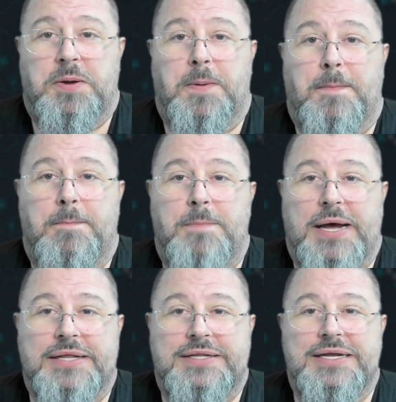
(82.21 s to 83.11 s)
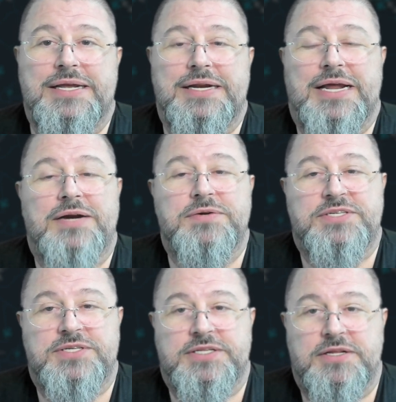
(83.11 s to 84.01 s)
but in
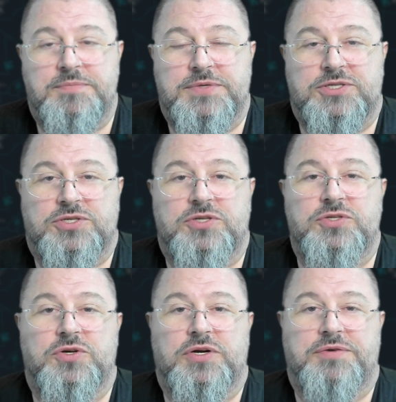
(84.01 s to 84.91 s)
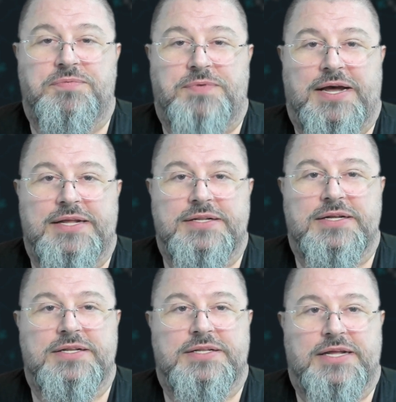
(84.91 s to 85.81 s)
unrestricted mission, you're gonna find
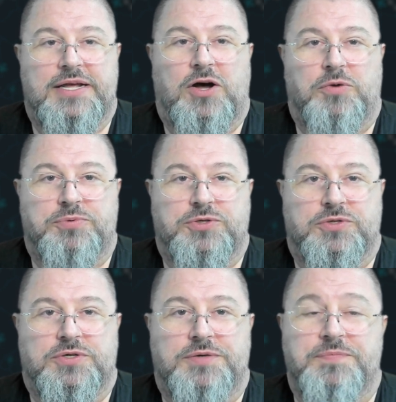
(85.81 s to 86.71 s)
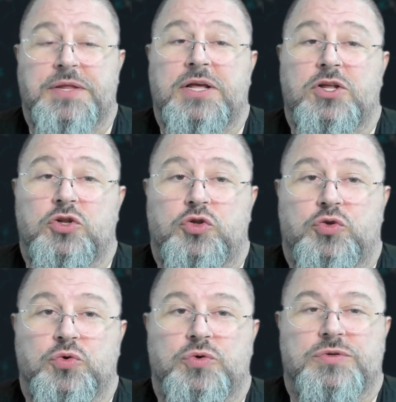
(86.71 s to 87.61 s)
the option
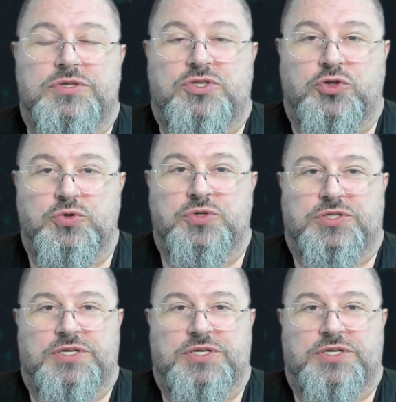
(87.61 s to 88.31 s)
to choose